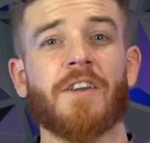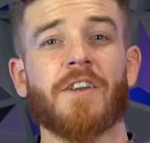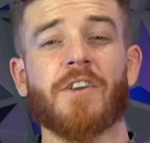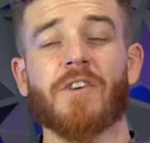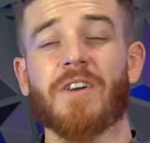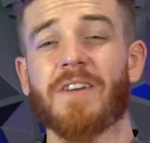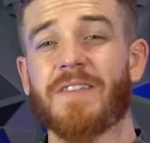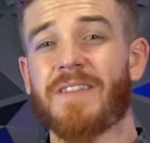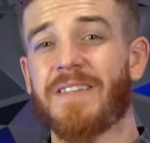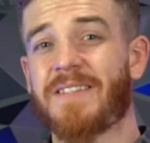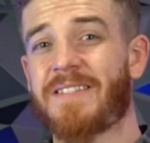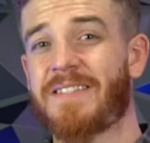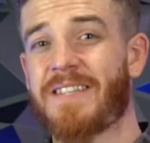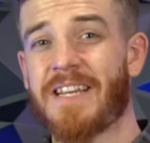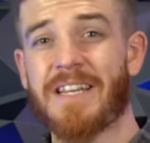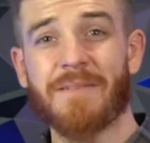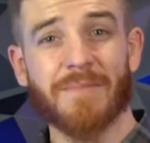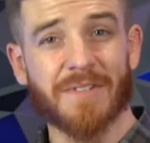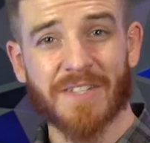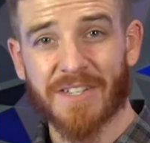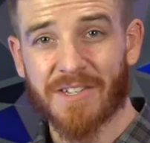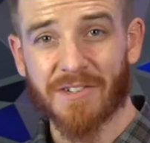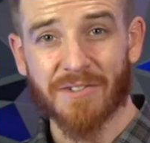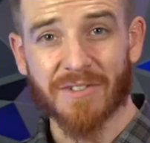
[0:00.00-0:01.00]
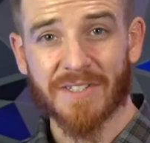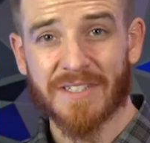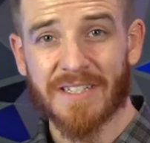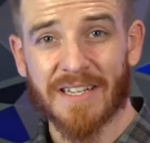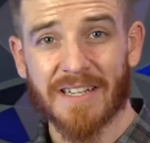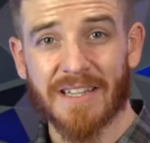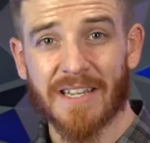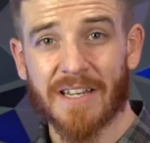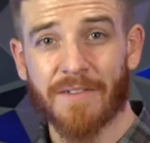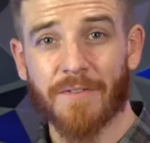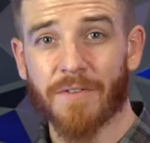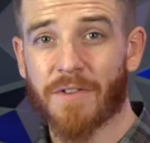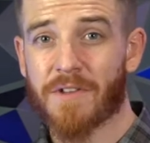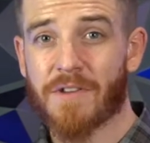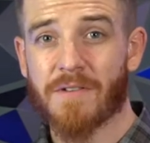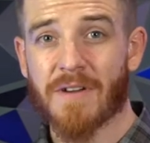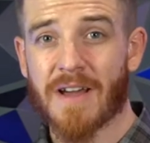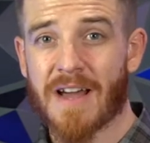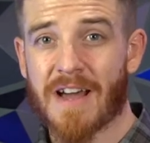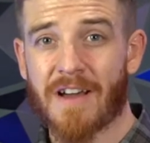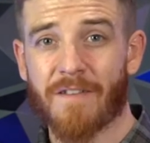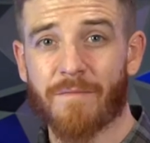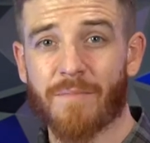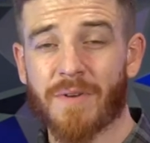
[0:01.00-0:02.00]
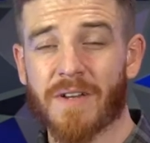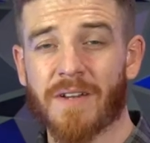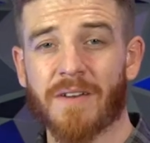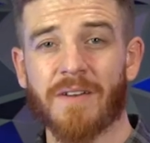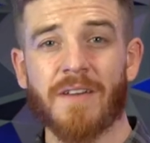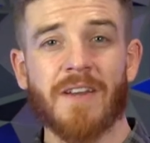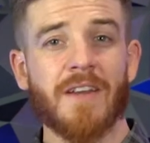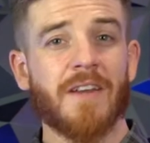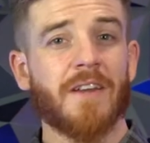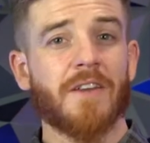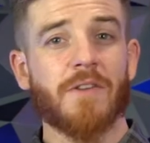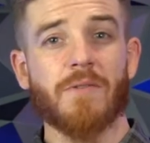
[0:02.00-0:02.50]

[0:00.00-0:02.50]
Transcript: You're at the same skill set level that you have been.